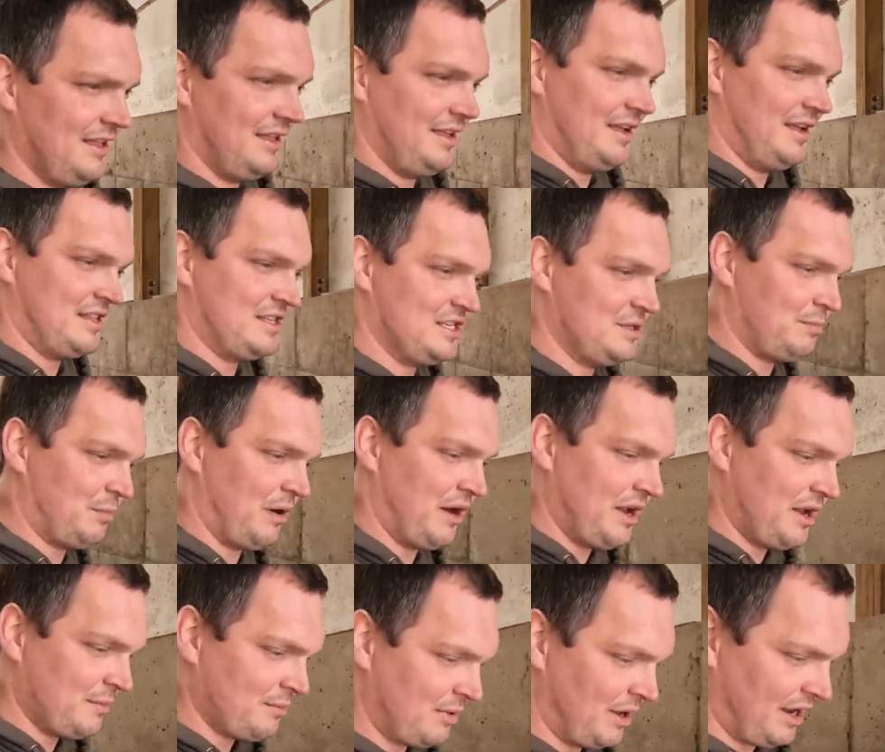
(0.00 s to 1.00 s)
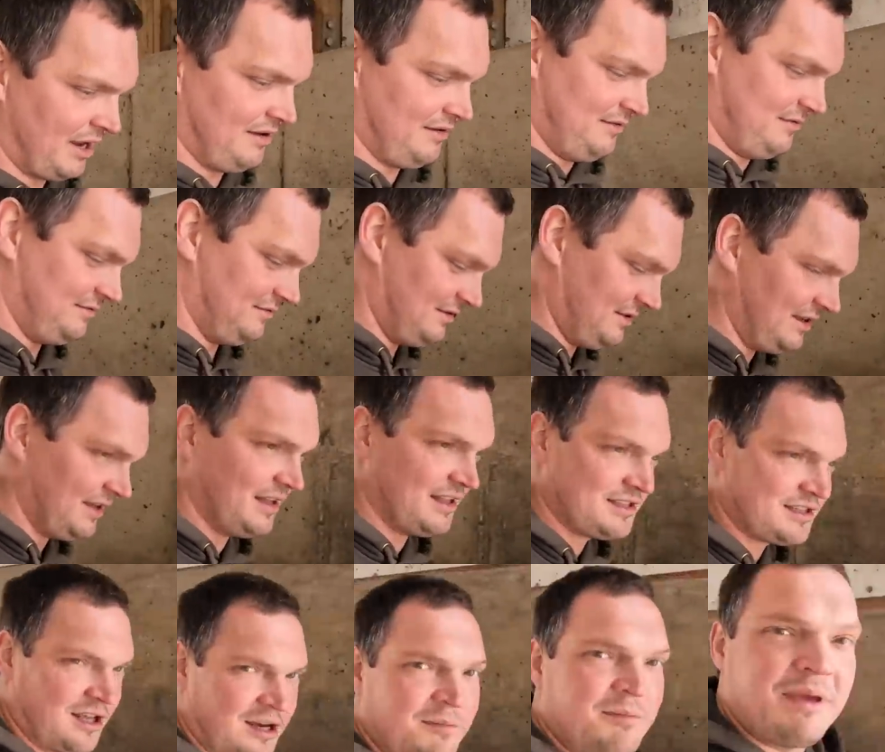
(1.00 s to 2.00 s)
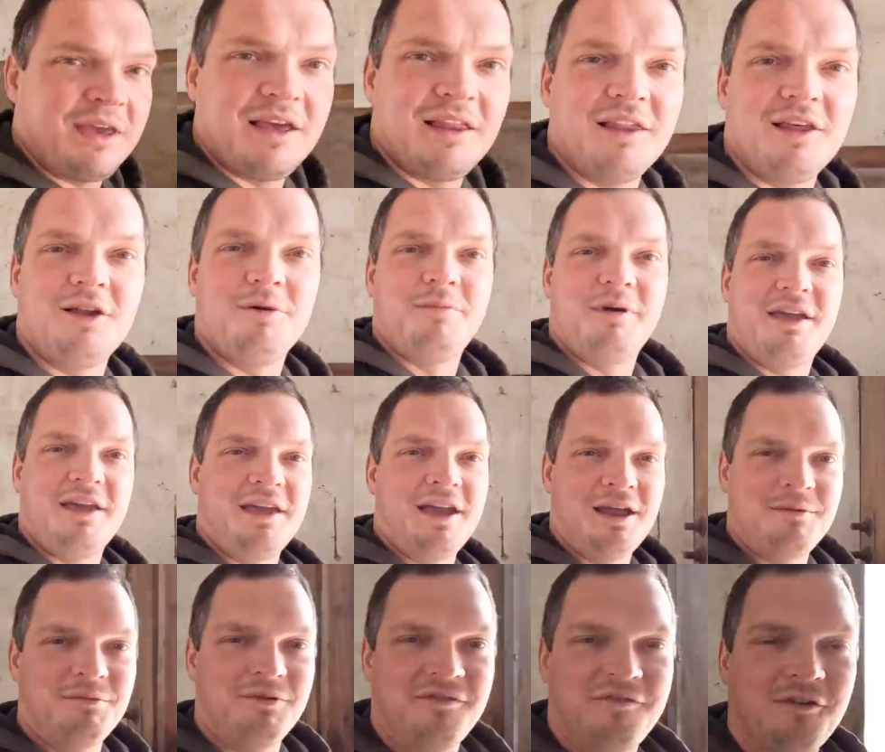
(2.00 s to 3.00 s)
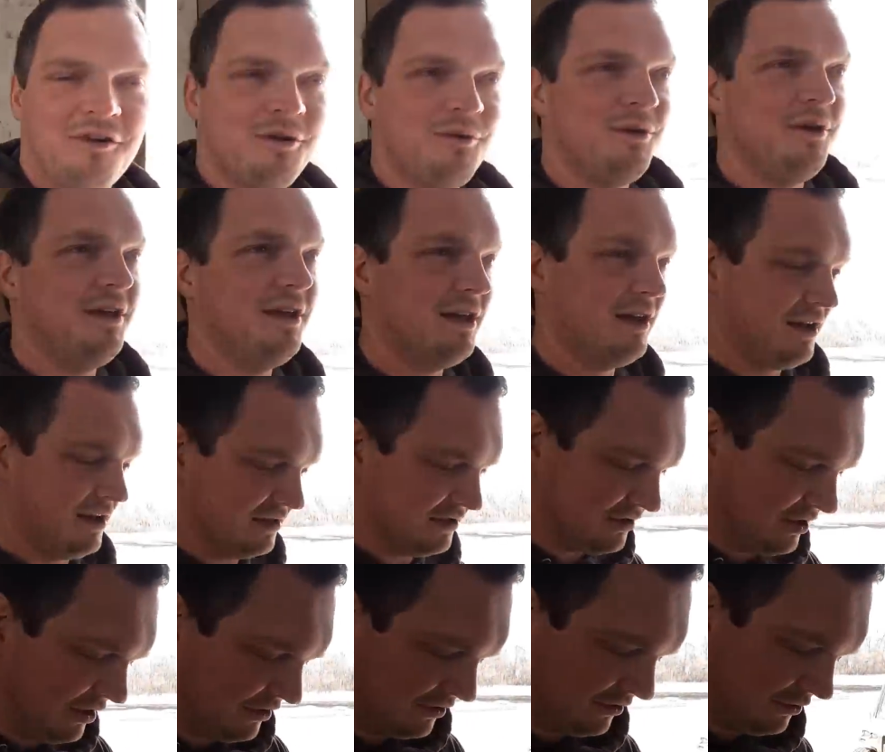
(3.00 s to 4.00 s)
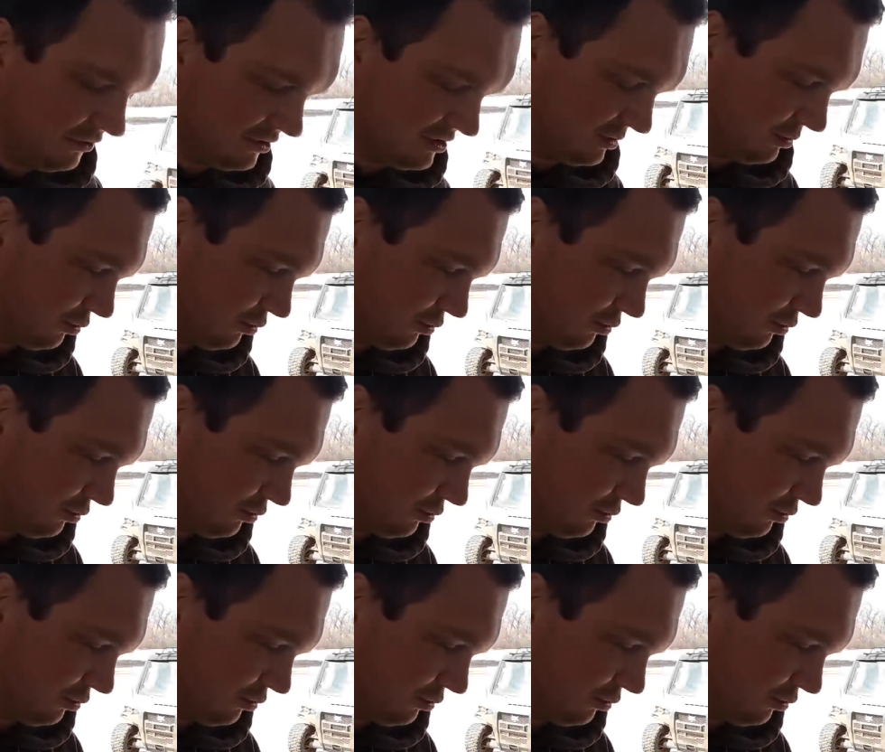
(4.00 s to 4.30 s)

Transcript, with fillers: it's spring, but it's gonna be a little bit yet before we can start to do some